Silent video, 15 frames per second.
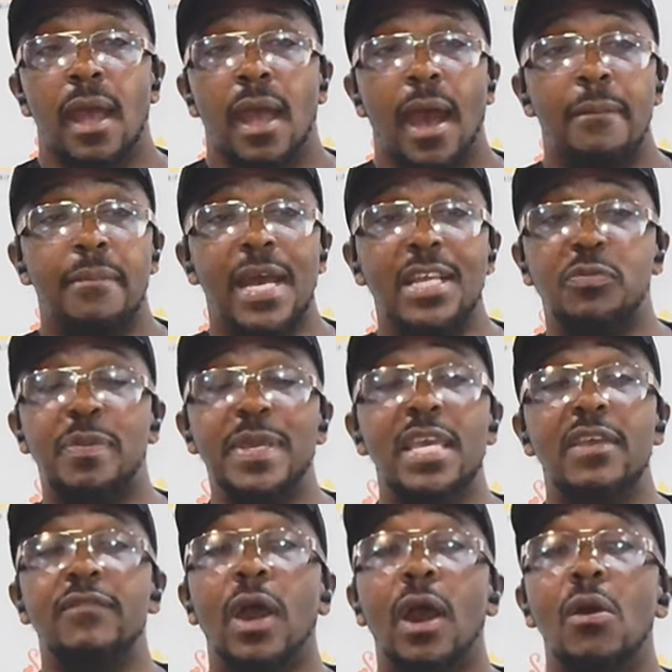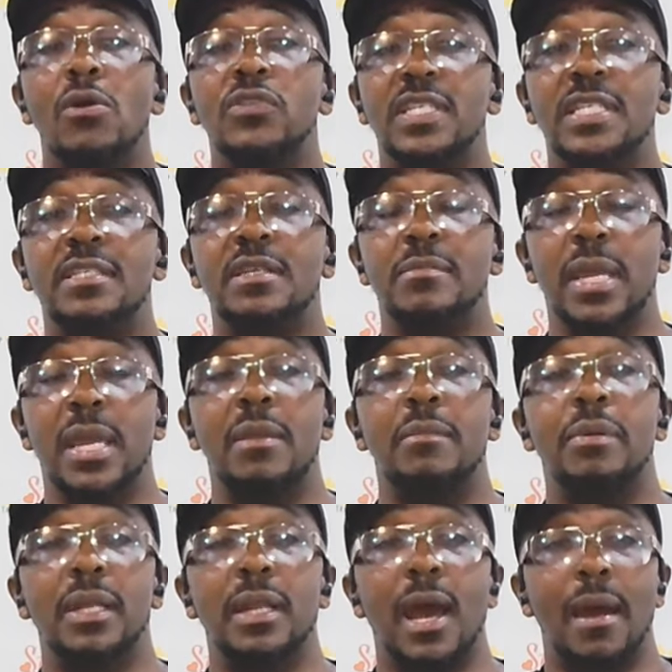I'm not speaking for all seasoned men,
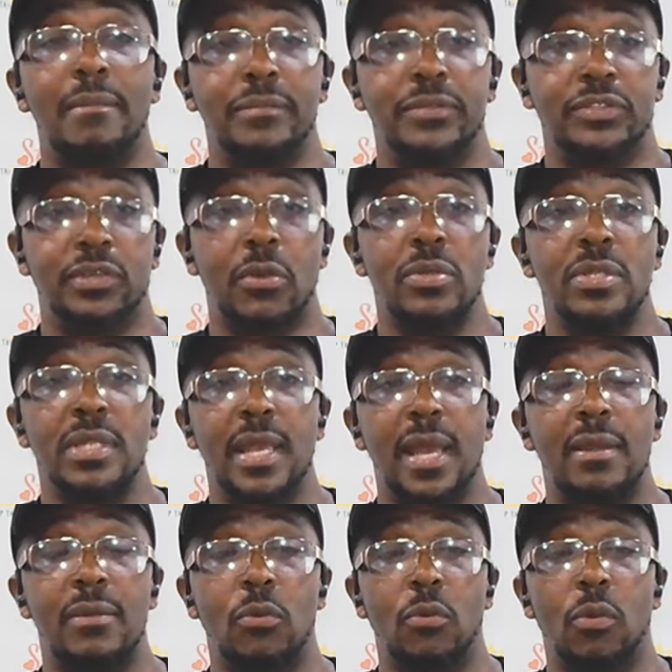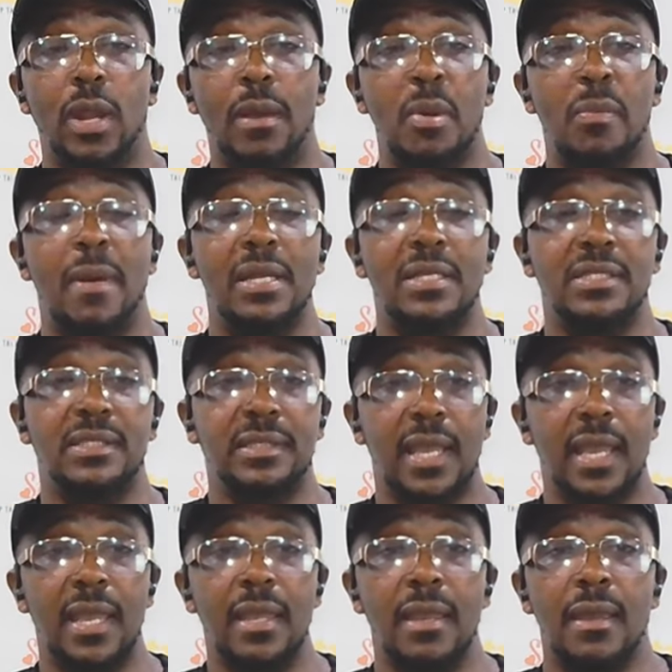but I'm certain that what I'm about to
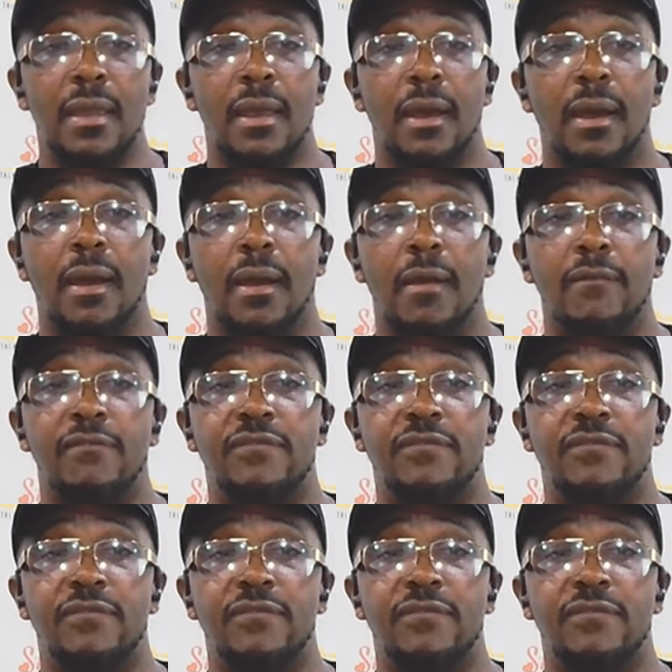say uh,